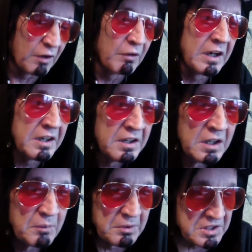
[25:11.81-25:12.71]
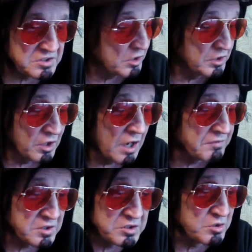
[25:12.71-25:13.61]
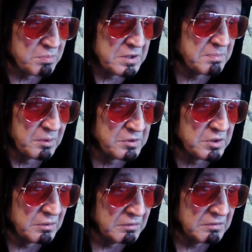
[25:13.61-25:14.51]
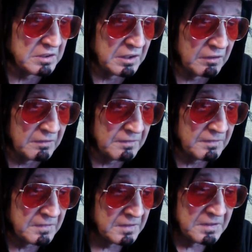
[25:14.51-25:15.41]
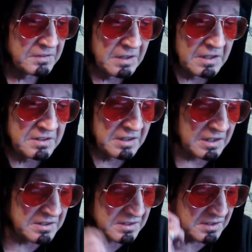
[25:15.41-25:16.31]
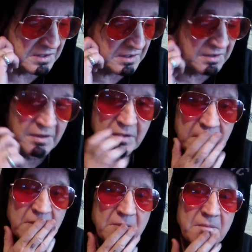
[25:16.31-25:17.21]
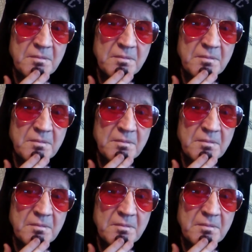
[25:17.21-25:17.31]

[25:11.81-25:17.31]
right? But they started off just two people too, Yeah, well, I'd probably do the same.